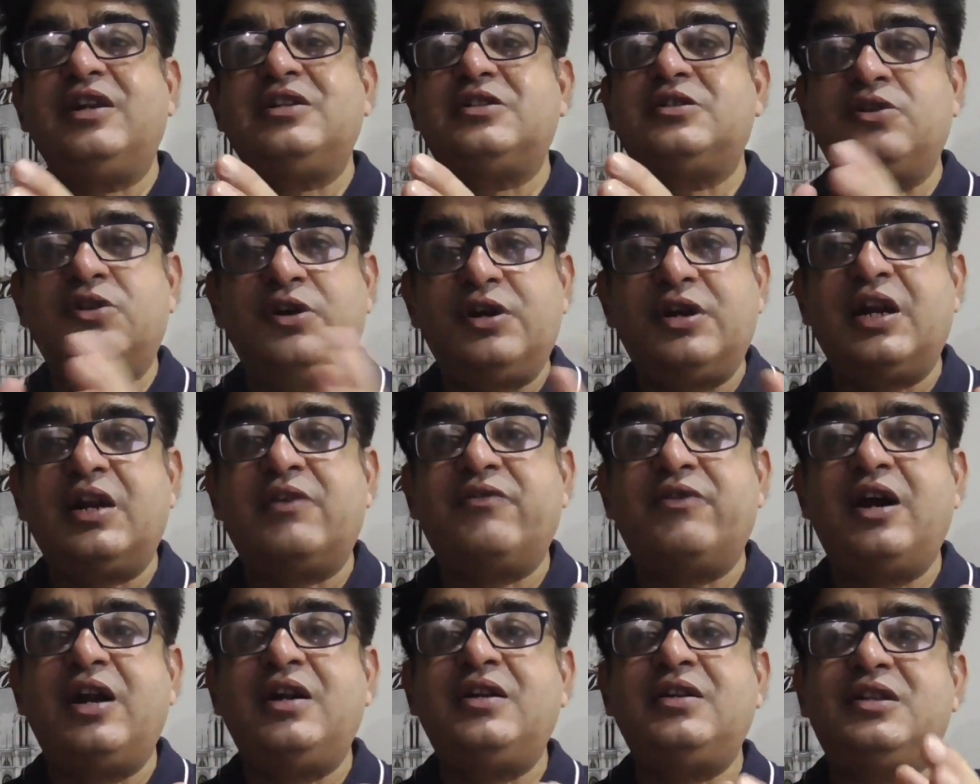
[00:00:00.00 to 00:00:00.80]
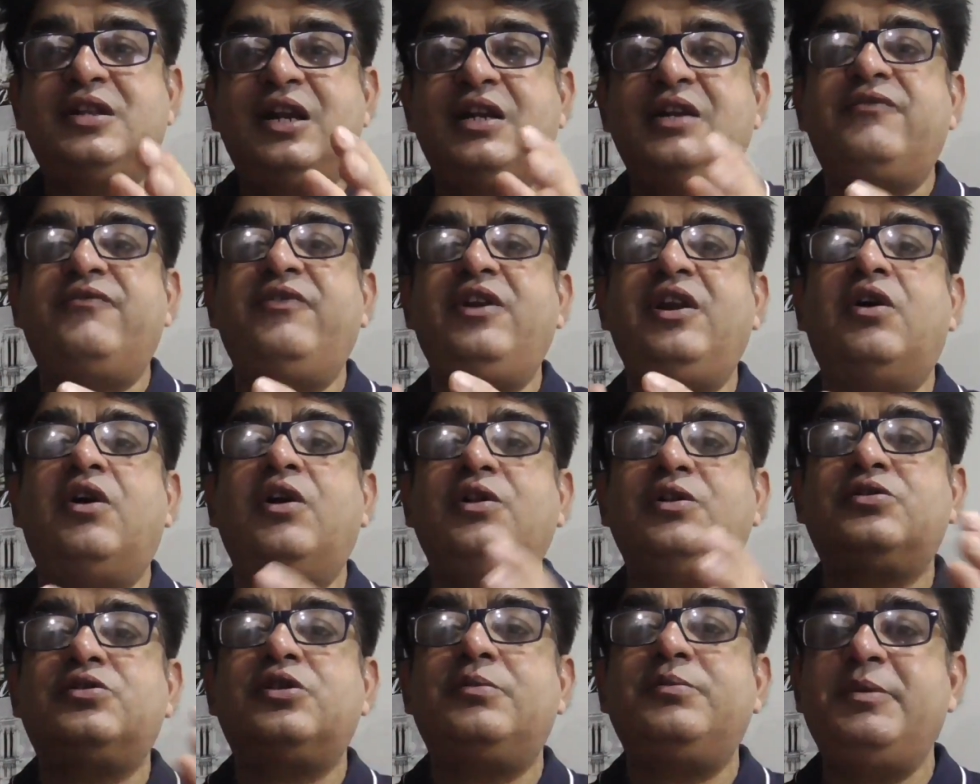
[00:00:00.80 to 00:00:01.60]
is not required, that will
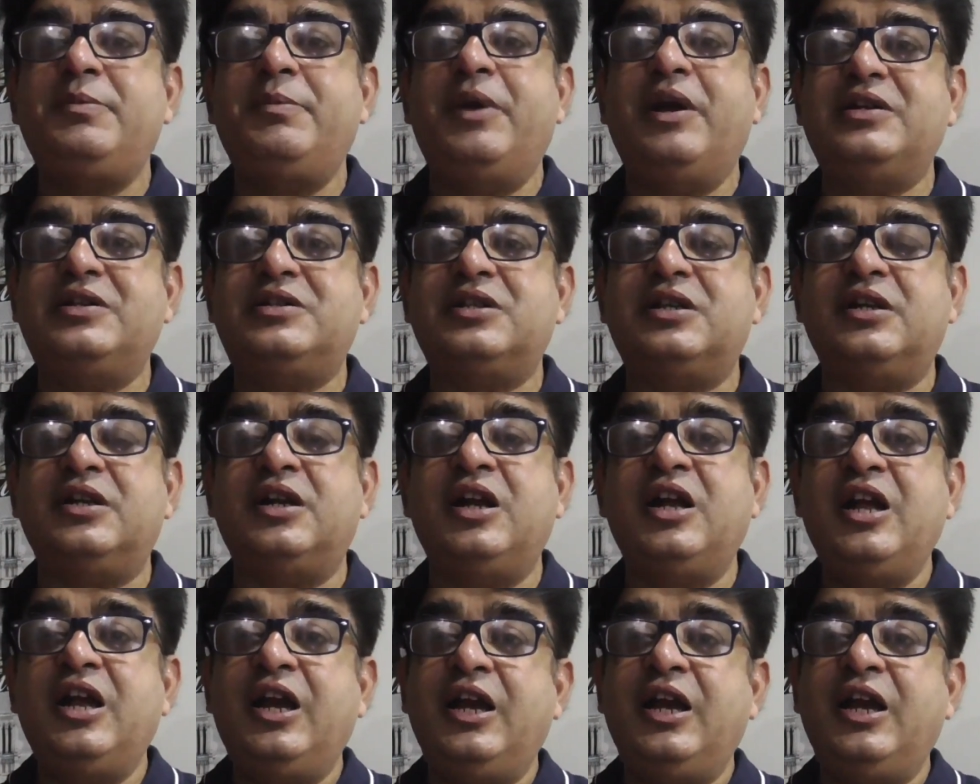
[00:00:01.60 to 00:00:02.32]
also be mentioned.